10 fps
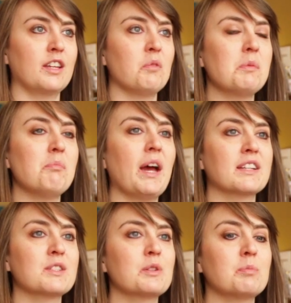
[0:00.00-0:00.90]
coming back
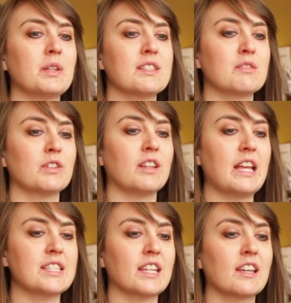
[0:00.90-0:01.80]
to a place of
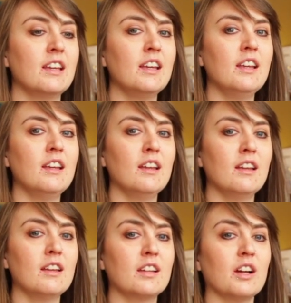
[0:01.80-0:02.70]
realizing,
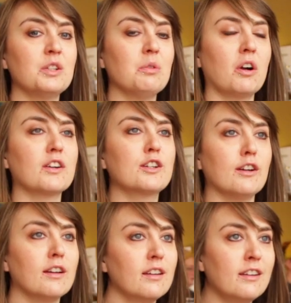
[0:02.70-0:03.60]
God, you are
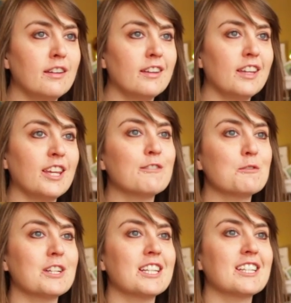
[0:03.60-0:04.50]
good, even
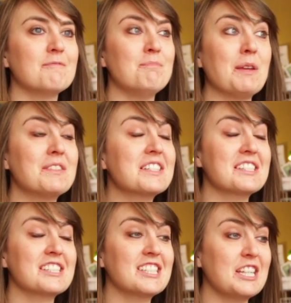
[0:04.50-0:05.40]
when it maybe doesn't
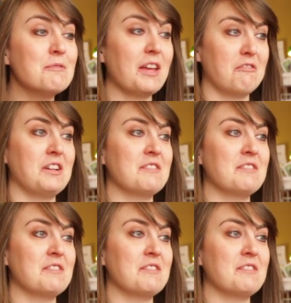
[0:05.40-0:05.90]
seem that way.